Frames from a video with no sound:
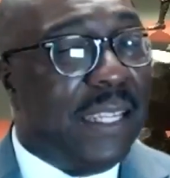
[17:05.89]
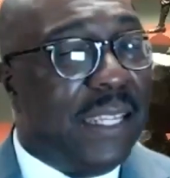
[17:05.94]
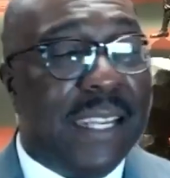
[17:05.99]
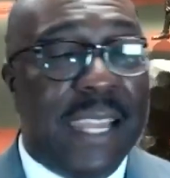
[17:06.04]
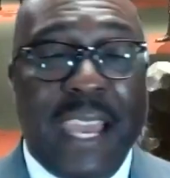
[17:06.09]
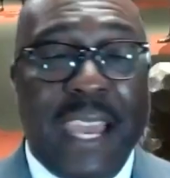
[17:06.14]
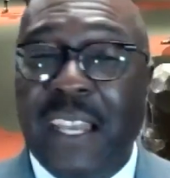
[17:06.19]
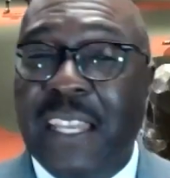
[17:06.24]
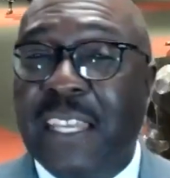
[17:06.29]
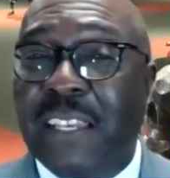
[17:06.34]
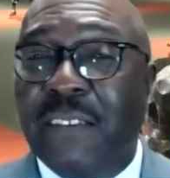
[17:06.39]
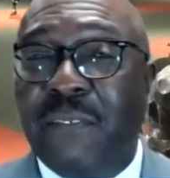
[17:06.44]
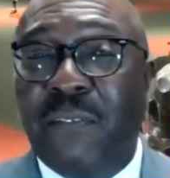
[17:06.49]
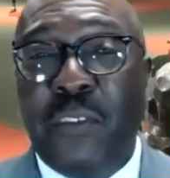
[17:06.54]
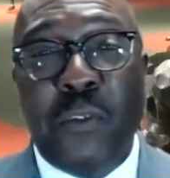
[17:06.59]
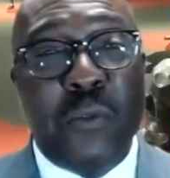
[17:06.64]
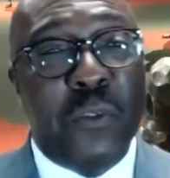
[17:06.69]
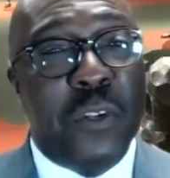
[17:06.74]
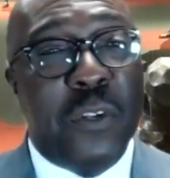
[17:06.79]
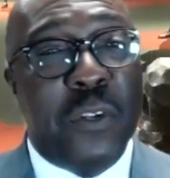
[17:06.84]
Now, if
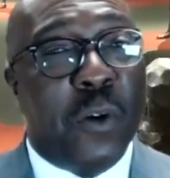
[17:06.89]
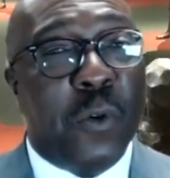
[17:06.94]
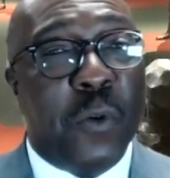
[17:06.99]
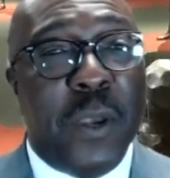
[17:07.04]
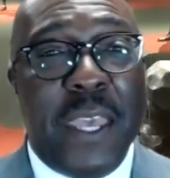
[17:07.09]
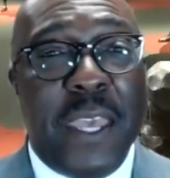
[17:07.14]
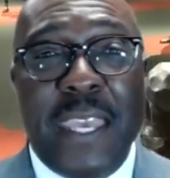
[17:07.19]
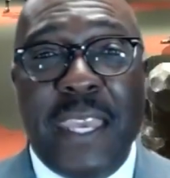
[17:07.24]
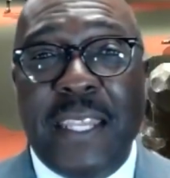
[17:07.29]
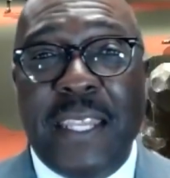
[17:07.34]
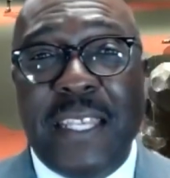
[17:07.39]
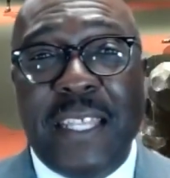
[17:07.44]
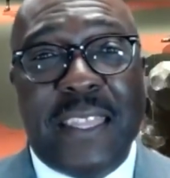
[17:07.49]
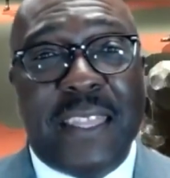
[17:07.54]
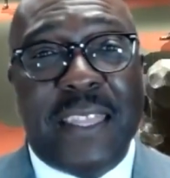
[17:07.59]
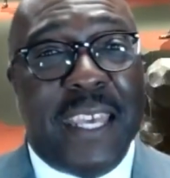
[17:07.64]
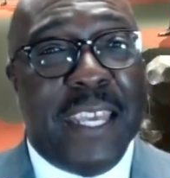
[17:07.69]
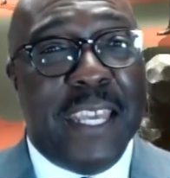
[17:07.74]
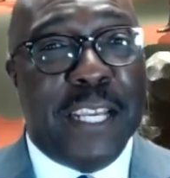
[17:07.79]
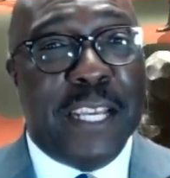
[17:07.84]
you know
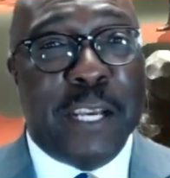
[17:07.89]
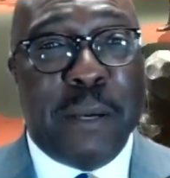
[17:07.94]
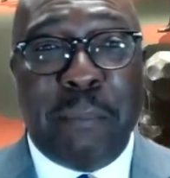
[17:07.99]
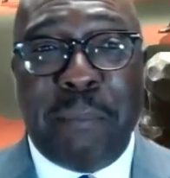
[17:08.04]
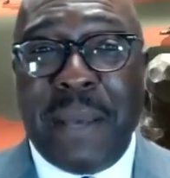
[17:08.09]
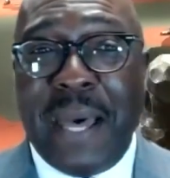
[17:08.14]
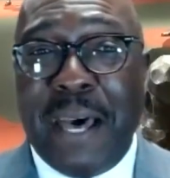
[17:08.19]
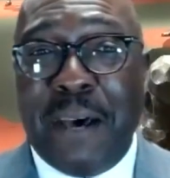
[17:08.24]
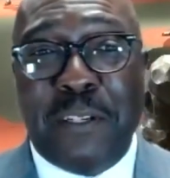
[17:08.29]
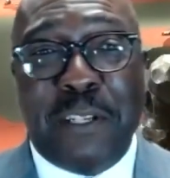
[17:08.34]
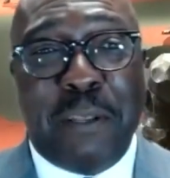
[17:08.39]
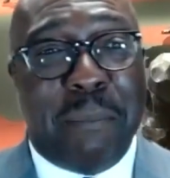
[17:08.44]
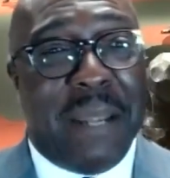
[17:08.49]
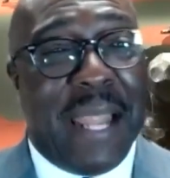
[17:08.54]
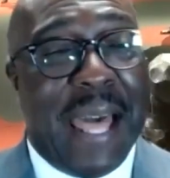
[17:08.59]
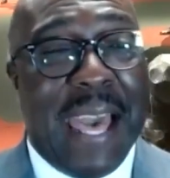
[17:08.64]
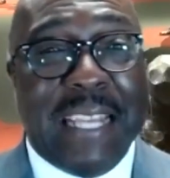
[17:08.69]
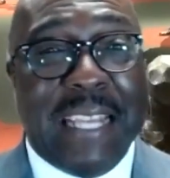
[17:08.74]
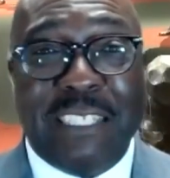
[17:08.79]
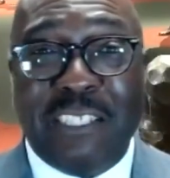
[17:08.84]
anything about the
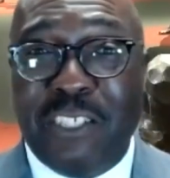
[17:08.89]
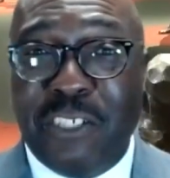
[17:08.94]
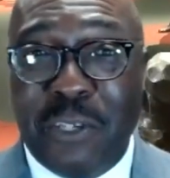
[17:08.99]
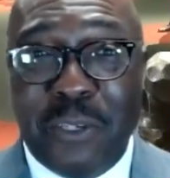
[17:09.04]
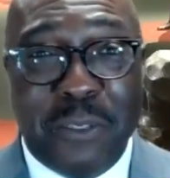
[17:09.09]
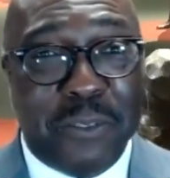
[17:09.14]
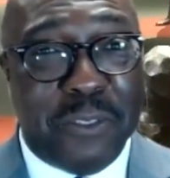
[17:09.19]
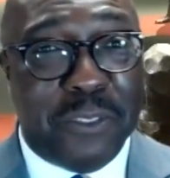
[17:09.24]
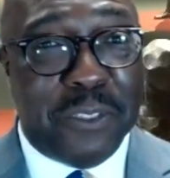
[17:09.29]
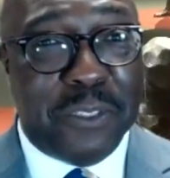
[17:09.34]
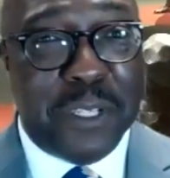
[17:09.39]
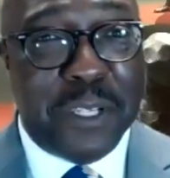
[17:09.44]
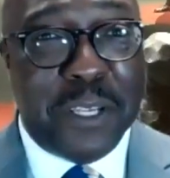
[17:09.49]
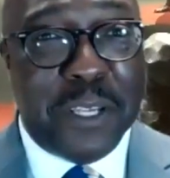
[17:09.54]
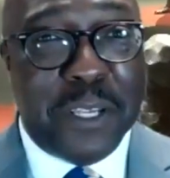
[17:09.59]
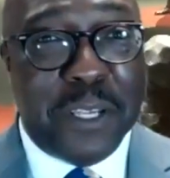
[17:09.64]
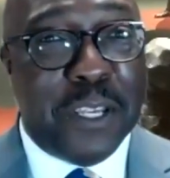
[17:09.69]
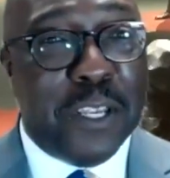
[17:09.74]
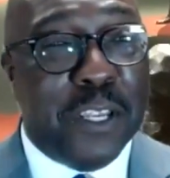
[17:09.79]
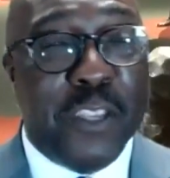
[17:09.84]
black church,
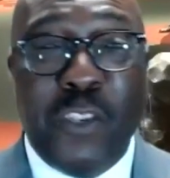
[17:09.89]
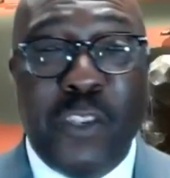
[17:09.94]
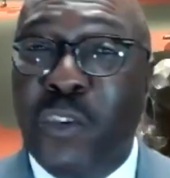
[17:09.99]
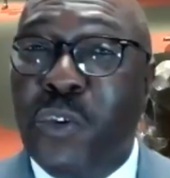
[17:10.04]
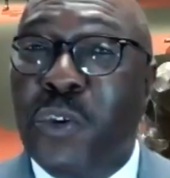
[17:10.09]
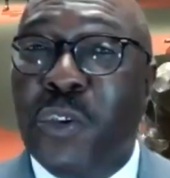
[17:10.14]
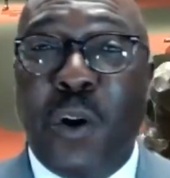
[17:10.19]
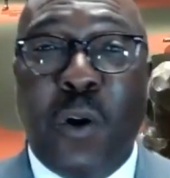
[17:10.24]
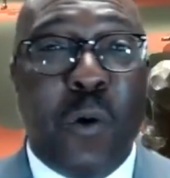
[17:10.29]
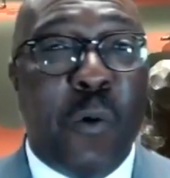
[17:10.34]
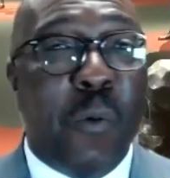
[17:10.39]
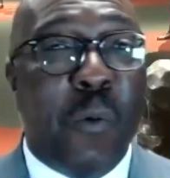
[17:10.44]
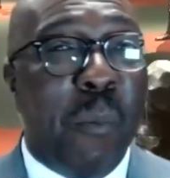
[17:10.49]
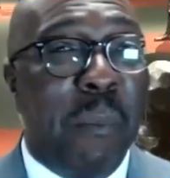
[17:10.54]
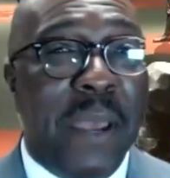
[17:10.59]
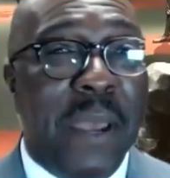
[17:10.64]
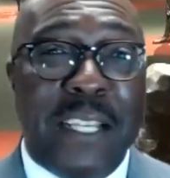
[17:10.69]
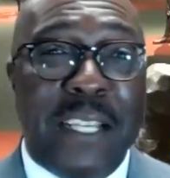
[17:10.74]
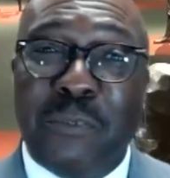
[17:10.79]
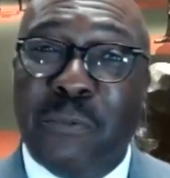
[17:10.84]
you don't
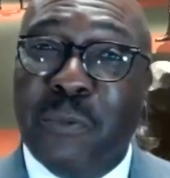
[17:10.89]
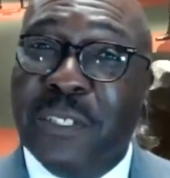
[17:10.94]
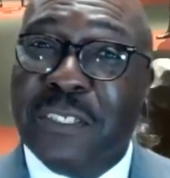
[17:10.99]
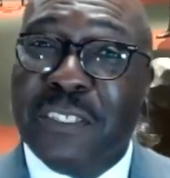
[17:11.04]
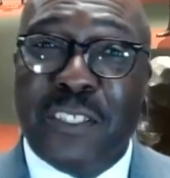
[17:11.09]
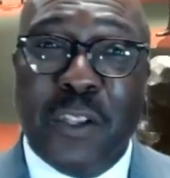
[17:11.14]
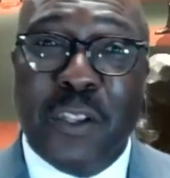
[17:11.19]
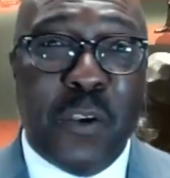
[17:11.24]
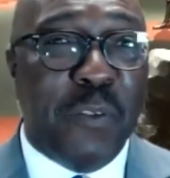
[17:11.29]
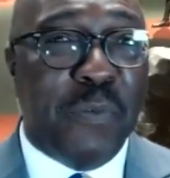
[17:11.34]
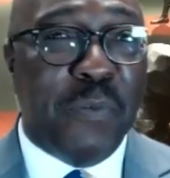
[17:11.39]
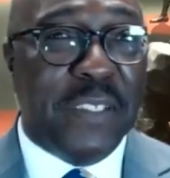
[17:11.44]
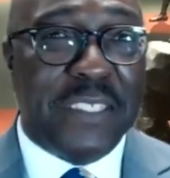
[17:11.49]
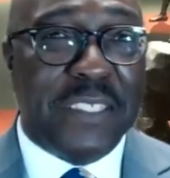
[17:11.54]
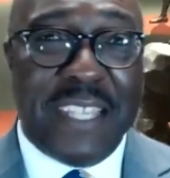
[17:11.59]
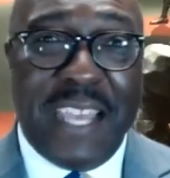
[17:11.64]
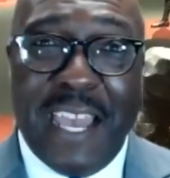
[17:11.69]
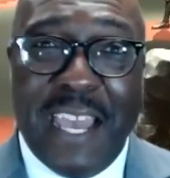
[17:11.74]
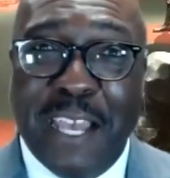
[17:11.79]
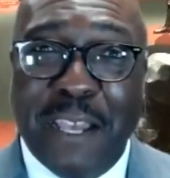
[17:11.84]
mess with service
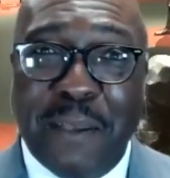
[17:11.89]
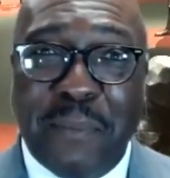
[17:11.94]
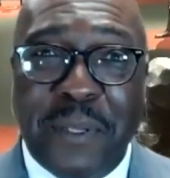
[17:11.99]
time.